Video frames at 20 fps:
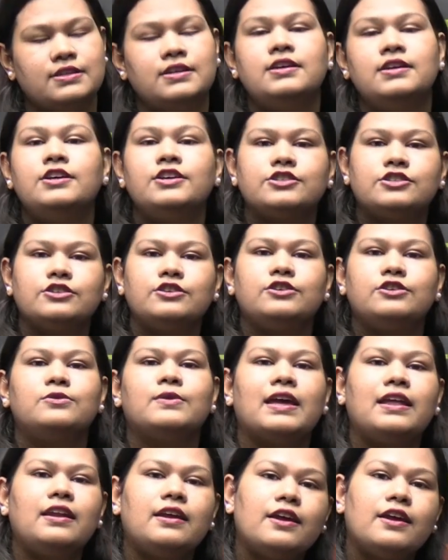So you can
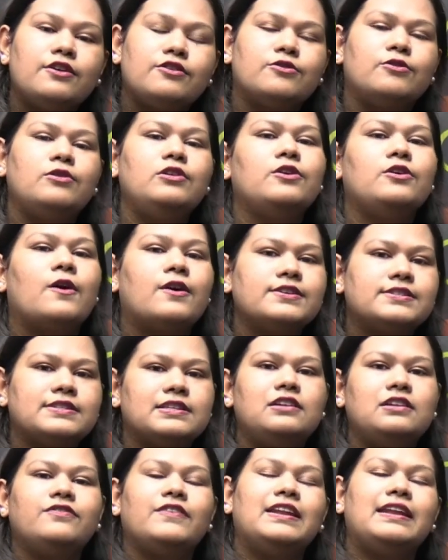enroll yourself
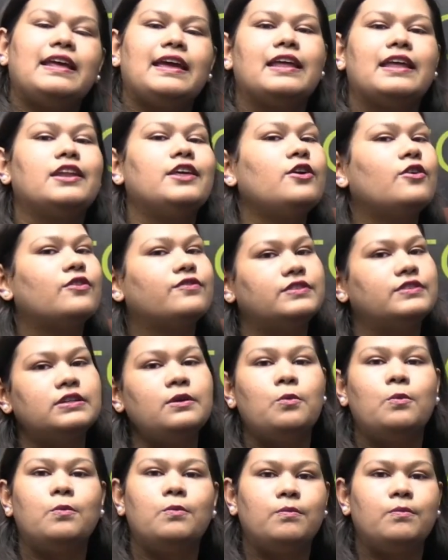in any of the
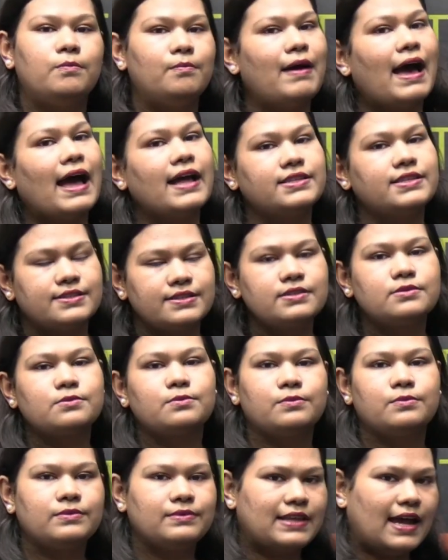batches
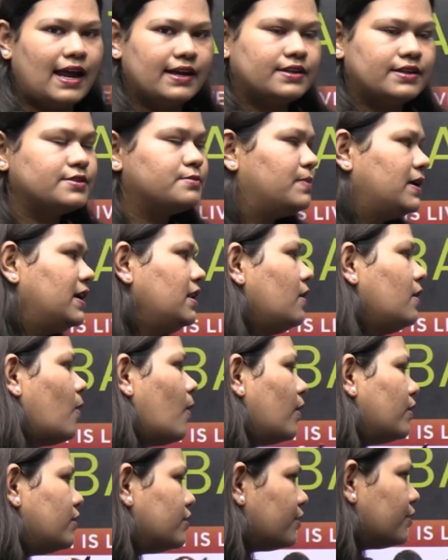that has been
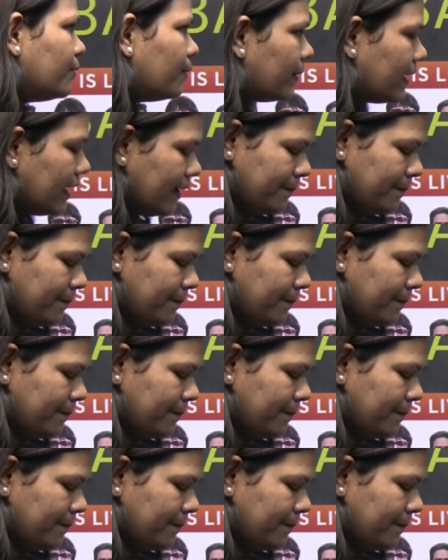ongoing.